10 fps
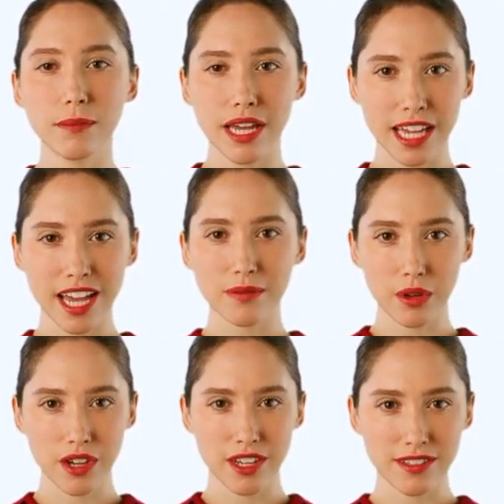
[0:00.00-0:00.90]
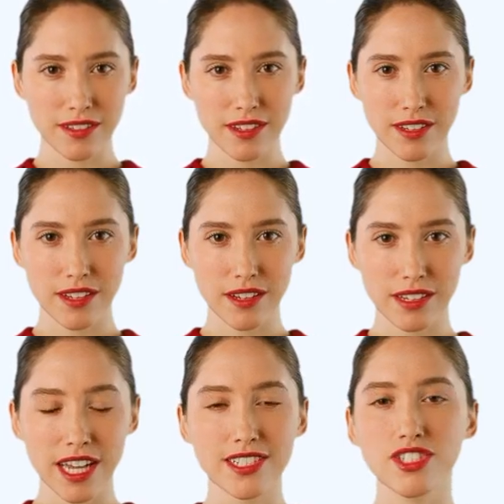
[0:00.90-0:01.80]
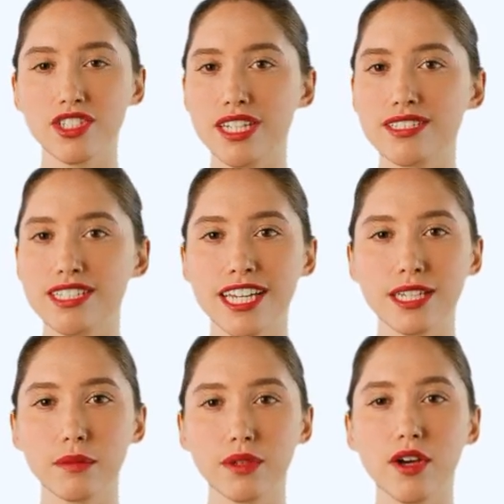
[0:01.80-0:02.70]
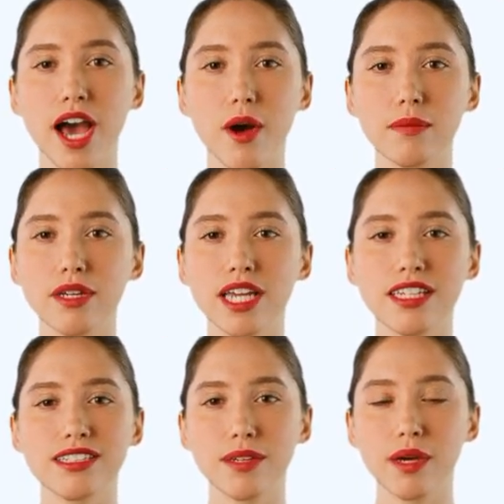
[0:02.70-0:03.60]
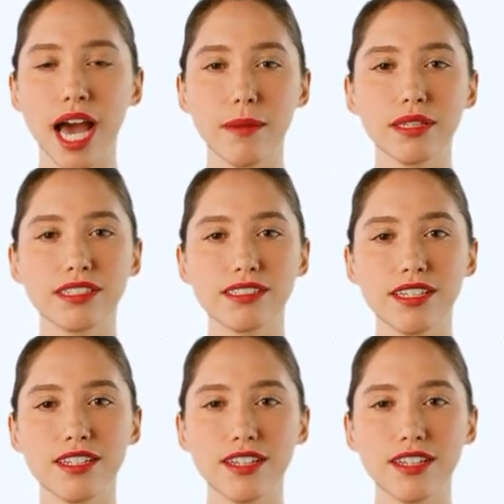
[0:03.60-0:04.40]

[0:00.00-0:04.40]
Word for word: by the exporters. Let's change the exporter output and see what happens.